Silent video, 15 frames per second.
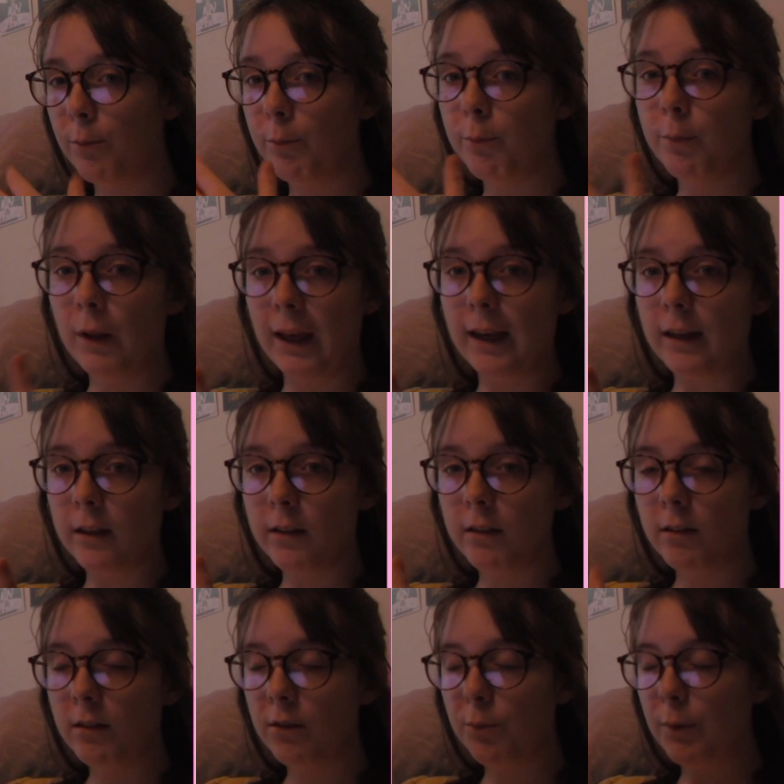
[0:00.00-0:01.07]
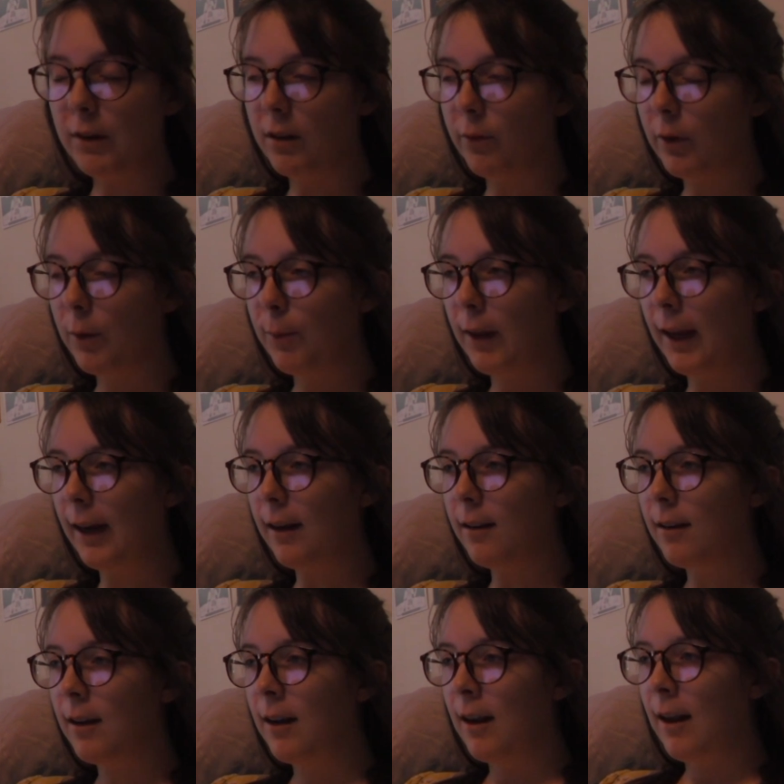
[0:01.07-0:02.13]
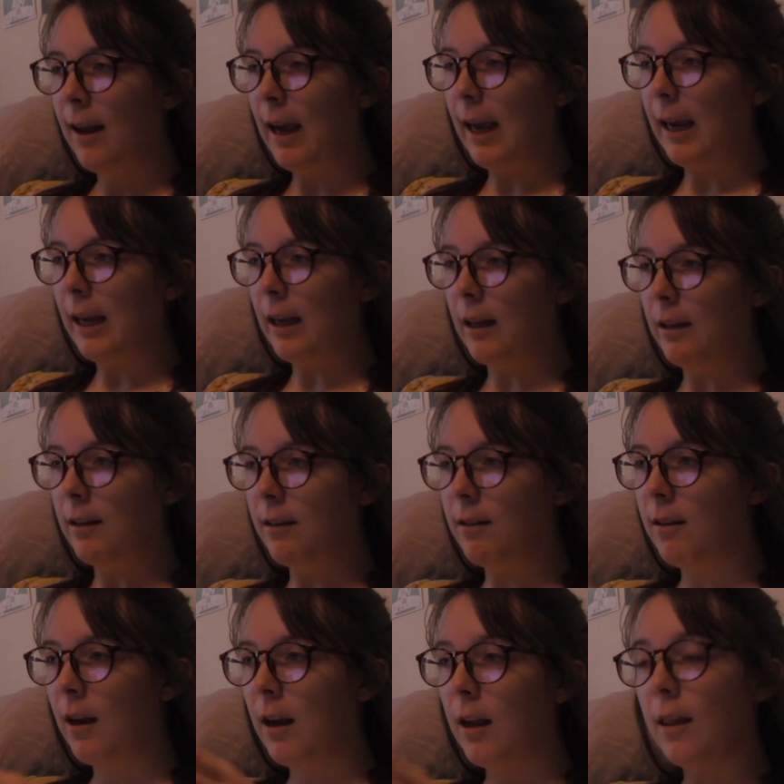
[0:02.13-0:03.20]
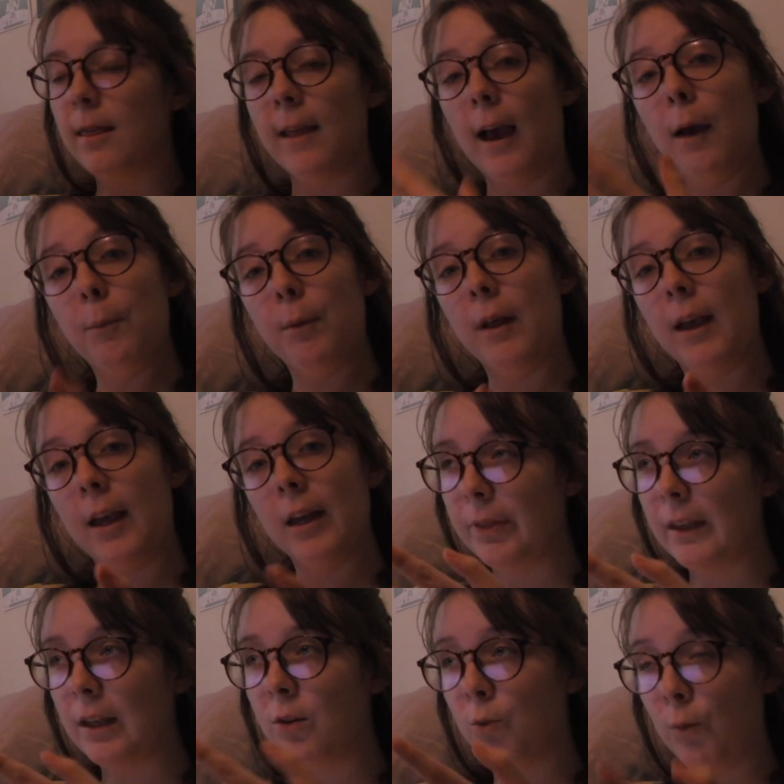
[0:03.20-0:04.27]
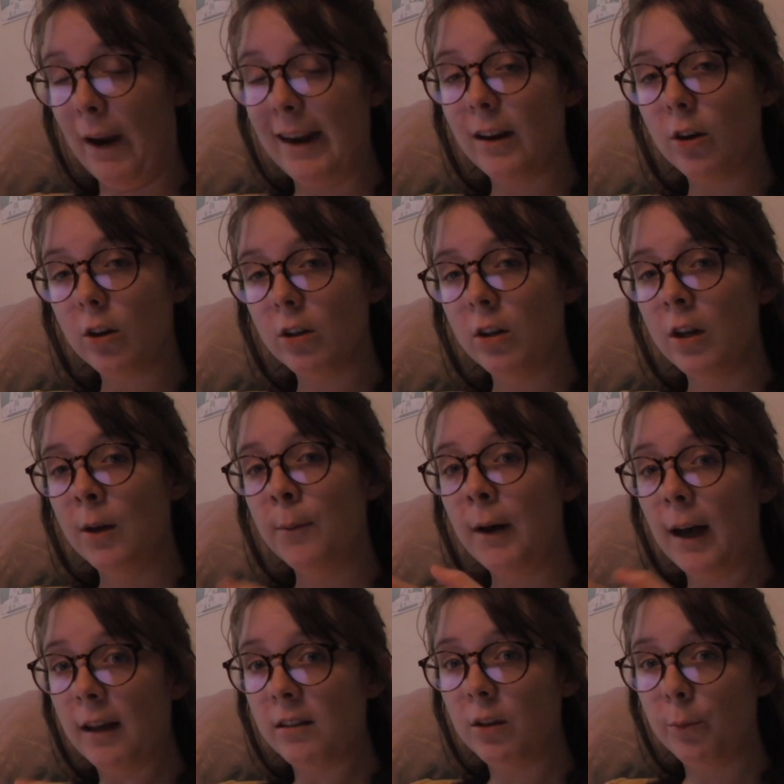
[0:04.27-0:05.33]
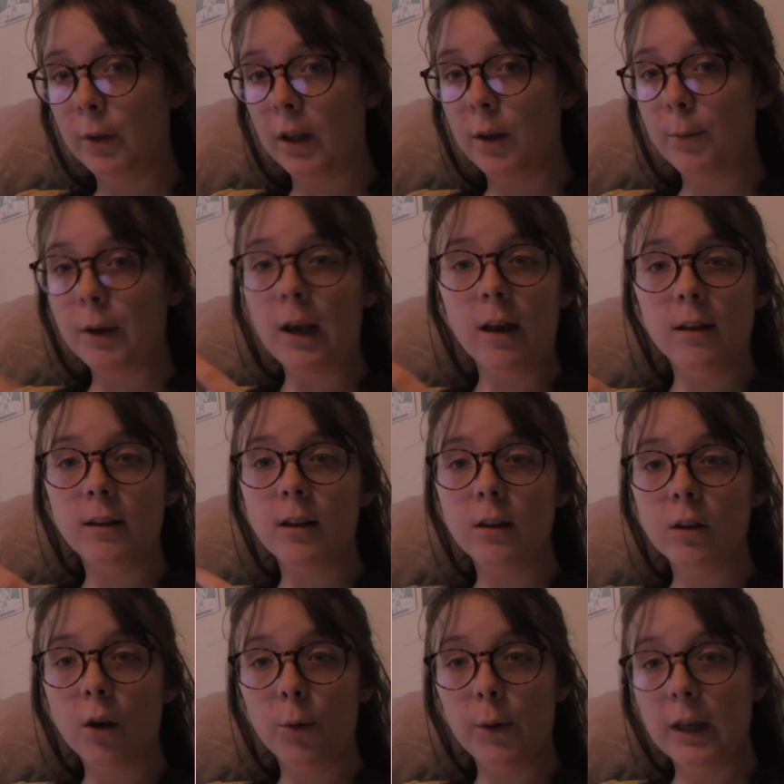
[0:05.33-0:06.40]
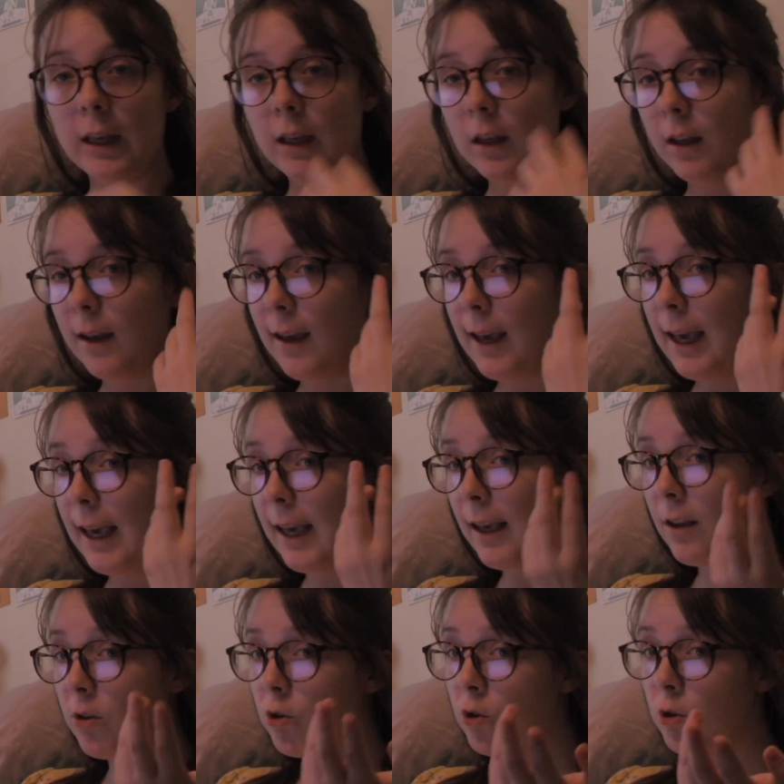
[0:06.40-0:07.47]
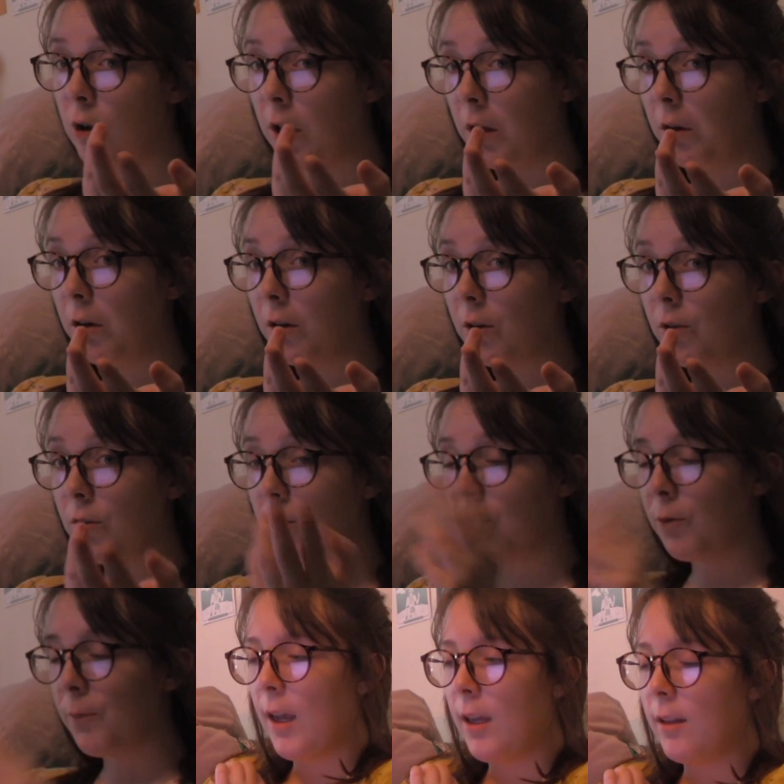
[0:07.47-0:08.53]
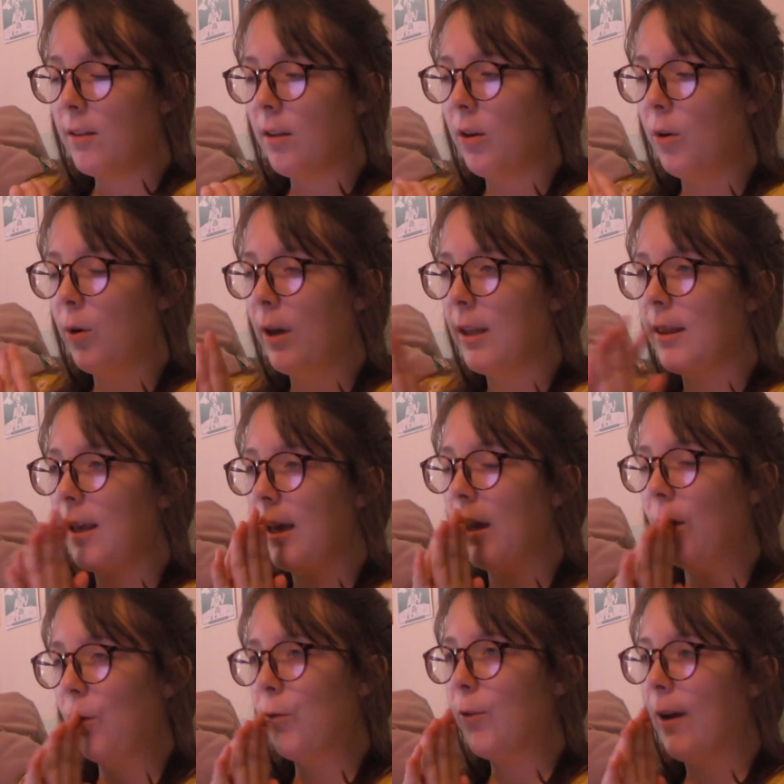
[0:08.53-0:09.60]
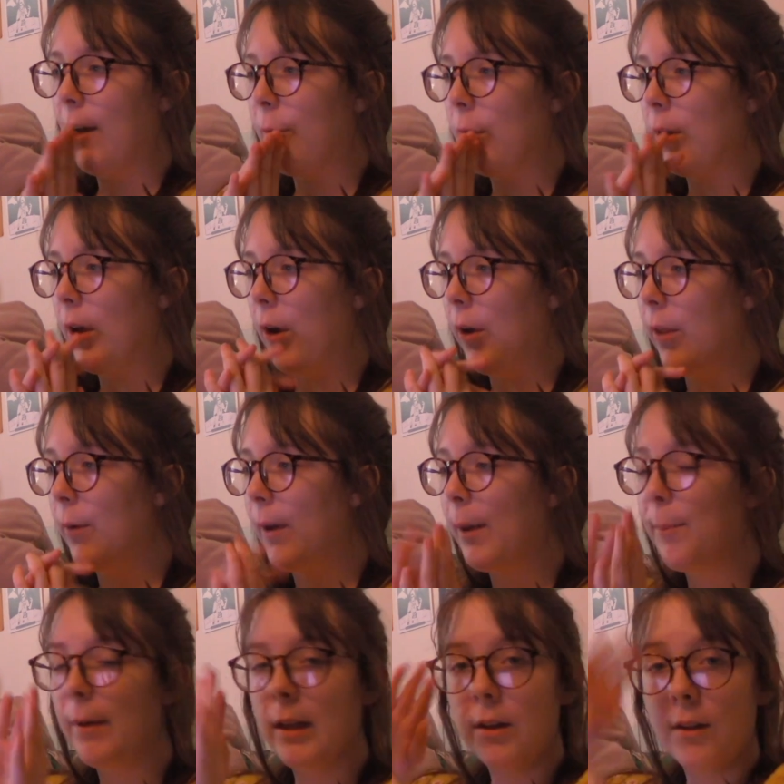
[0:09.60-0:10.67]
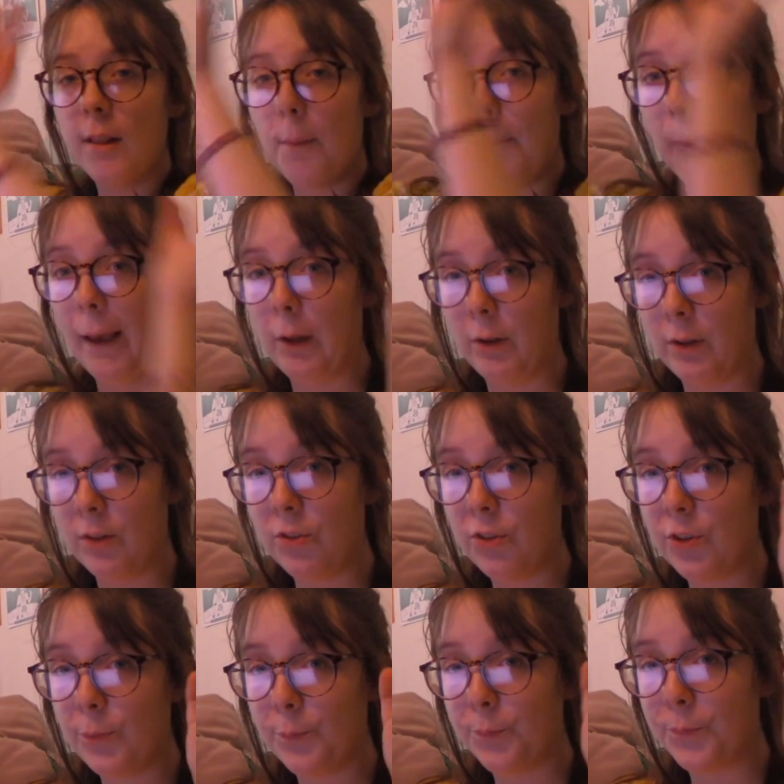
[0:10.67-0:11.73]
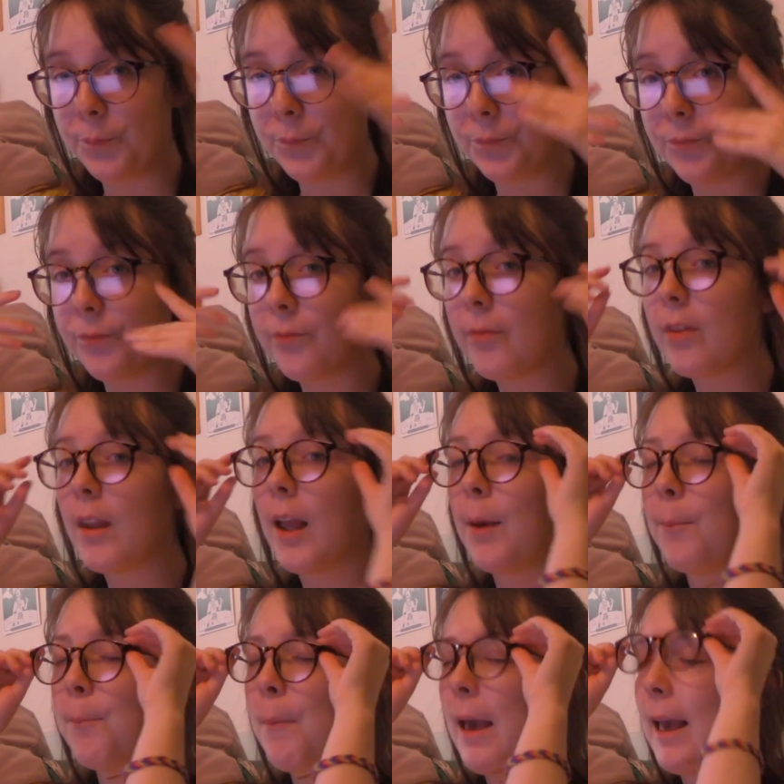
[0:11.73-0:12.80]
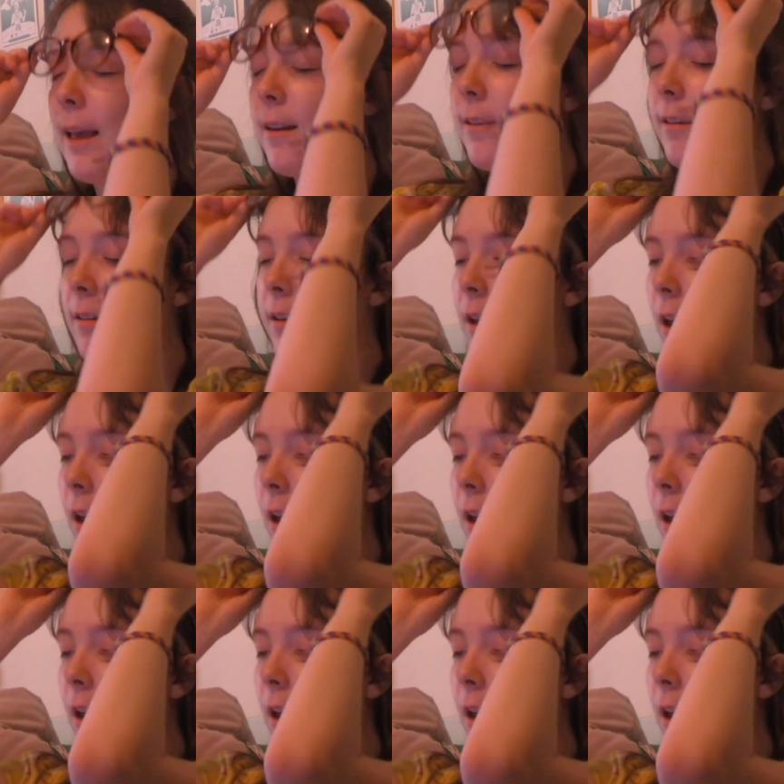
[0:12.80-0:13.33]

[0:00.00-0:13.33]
plant, specific plant. And that plant is rare, possibly because it's going extinct. So they have traveled all the way into the mountains, met